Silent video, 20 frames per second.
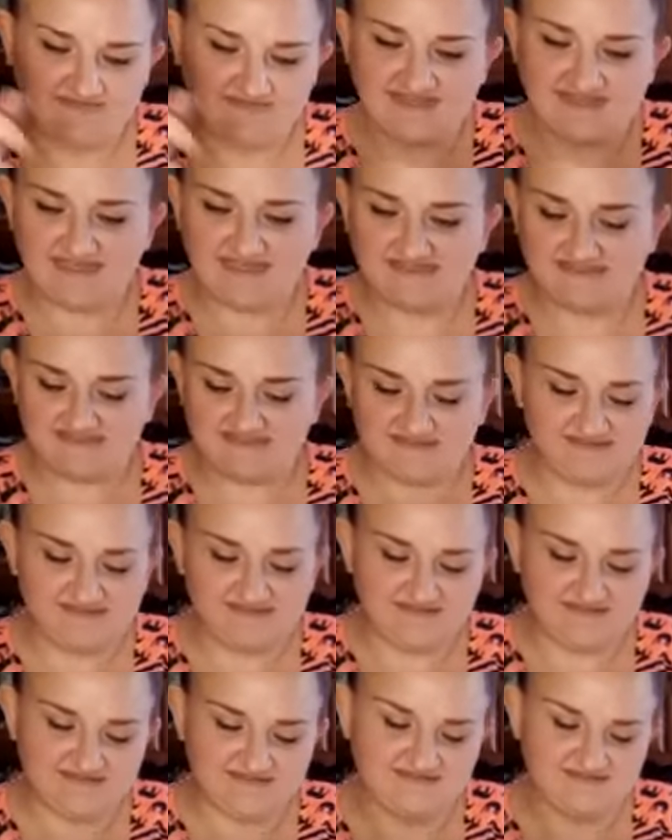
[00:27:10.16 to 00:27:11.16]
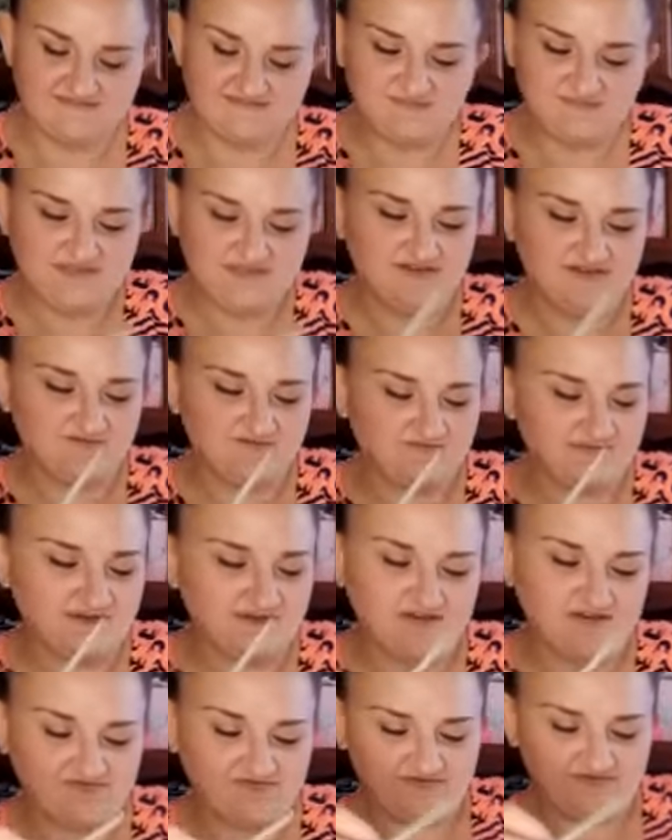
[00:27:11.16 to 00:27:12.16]
that being
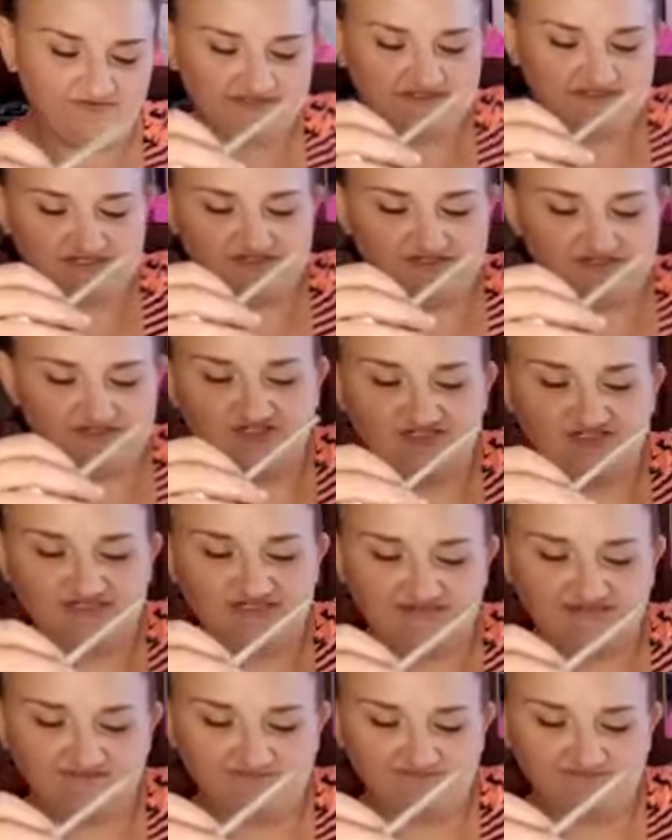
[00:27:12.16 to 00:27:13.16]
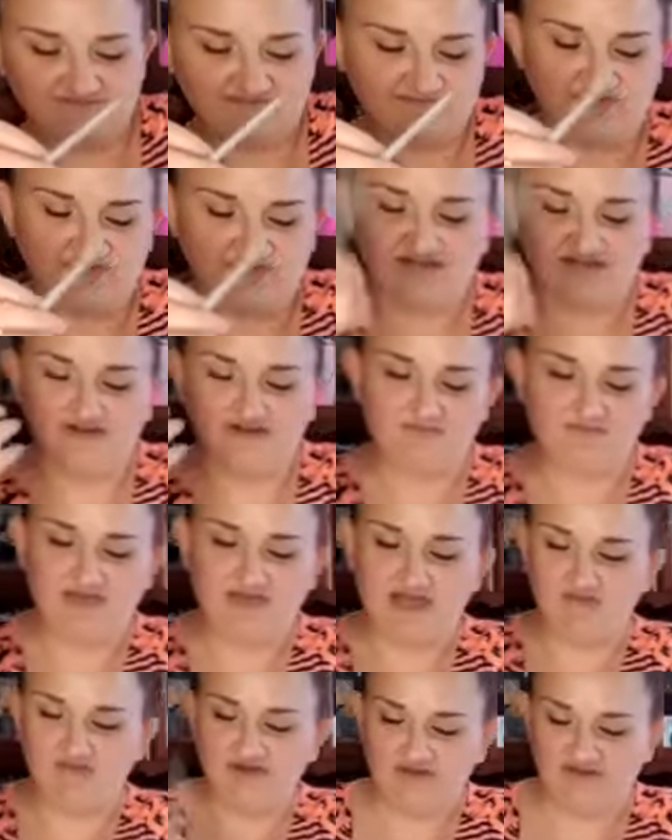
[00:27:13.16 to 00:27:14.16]
rough is usually better in
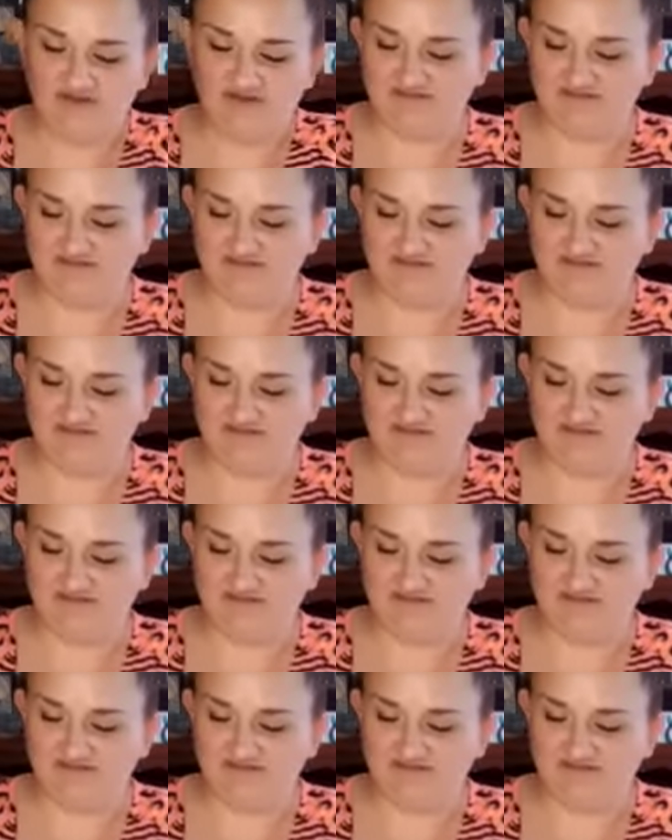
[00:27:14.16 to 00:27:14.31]
my book.